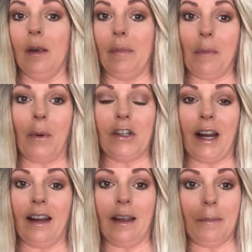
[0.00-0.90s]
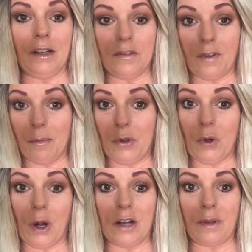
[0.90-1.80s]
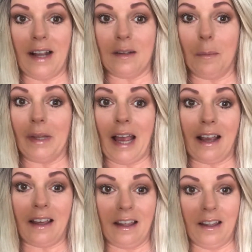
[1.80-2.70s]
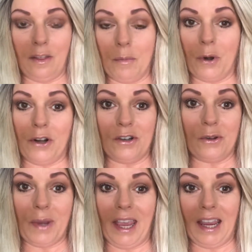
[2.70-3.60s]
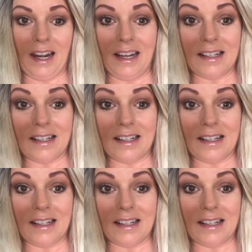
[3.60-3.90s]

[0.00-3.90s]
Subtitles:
People were trying to come in from New York, so they had to block the border so you can't get into